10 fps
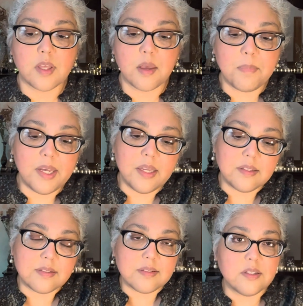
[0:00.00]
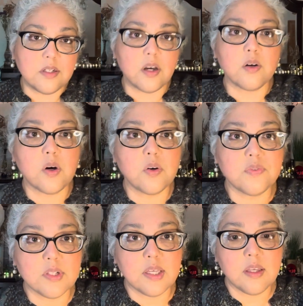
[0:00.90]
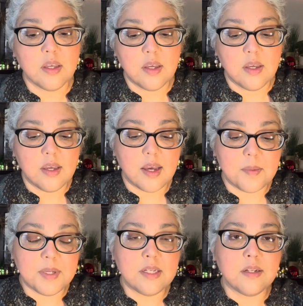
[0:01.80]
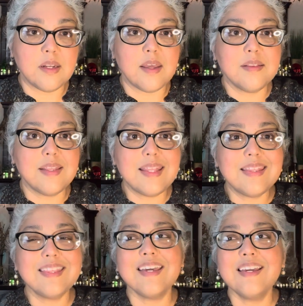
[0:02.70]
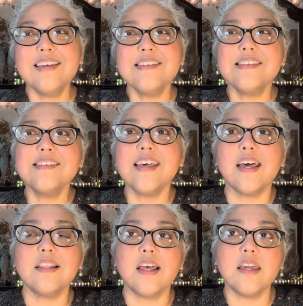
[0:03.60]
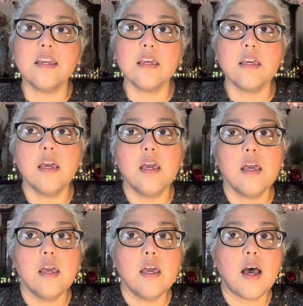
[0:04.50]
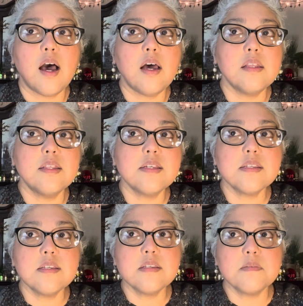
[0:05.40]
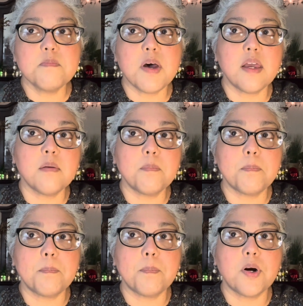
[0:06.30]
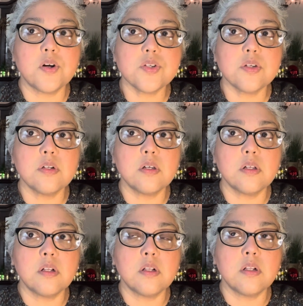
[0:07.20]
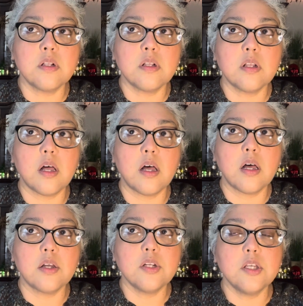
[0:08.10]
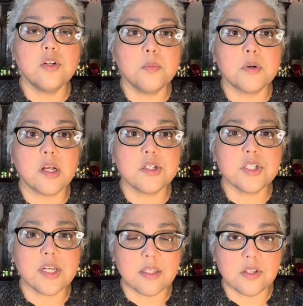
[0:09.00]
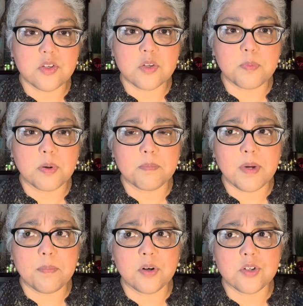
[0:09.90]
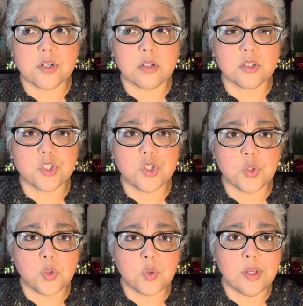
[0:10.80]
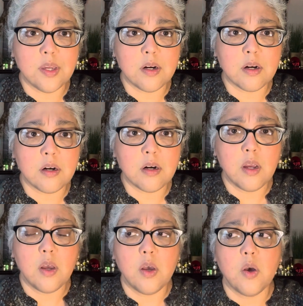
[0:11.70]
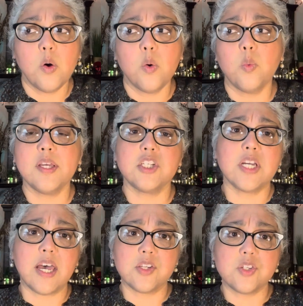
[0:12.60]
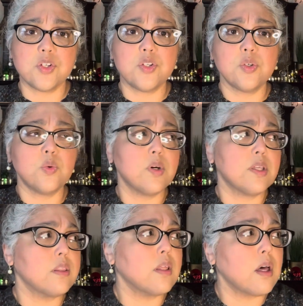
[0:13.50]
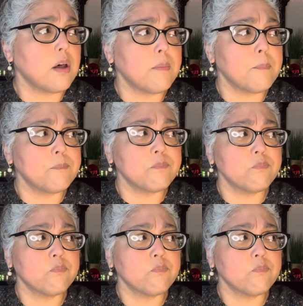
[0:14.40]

but you know, hopefully, I mean, the, the thing is, is that like, uh, this is my personal, uh, in numerology, I think this is per my personal two year, which has to do with, um,